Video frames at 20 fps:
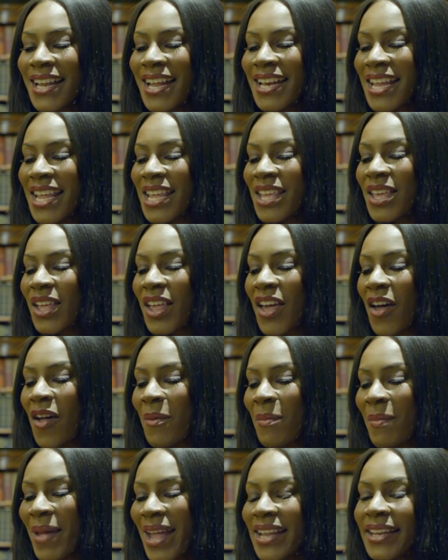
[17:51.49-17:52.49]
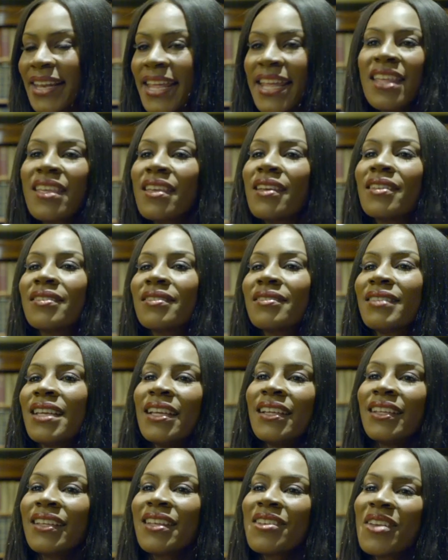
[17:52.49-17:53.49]
and then he can go and make Lincoln.
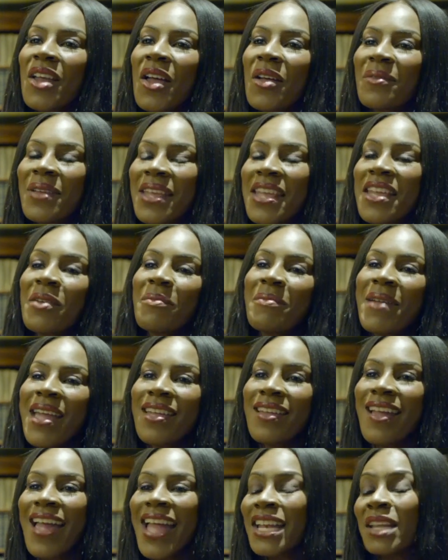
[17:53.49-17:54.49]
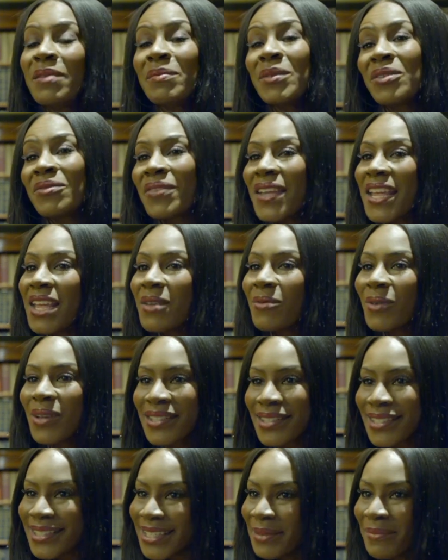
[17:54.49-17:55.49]
You know, he can make any movie he
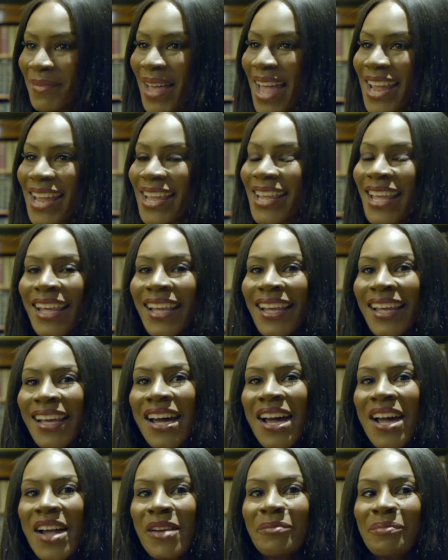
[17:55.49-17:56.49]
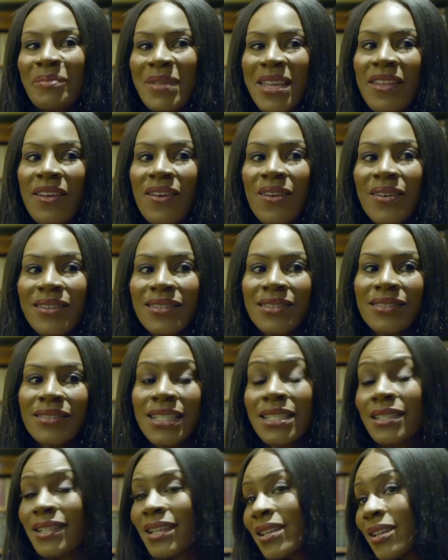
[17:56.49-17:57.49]
wants to make um, because
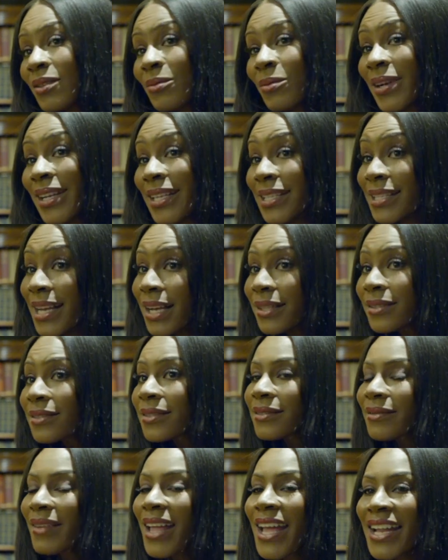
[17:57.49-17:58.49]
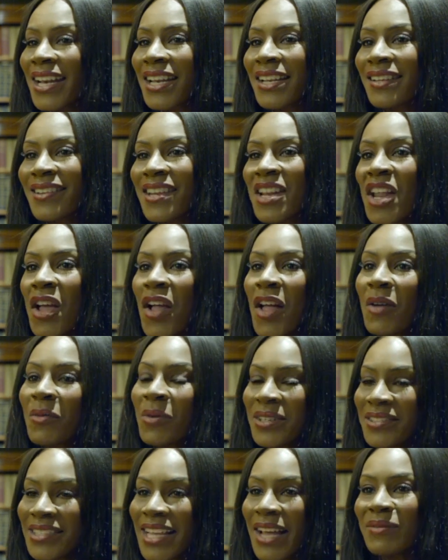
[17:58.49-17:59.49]
he's good at what he does. And, you know, I
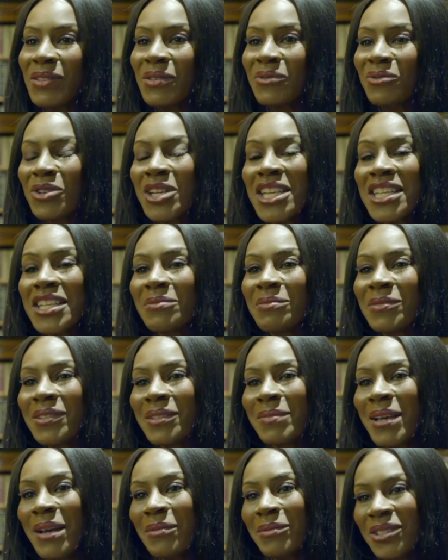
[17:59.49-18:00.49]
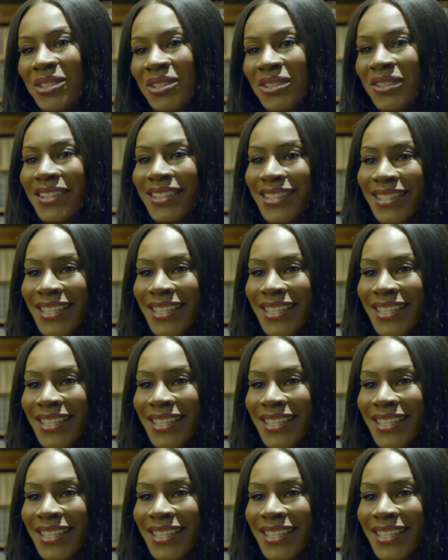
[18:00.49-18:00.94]
want to have the freedom to be able to do the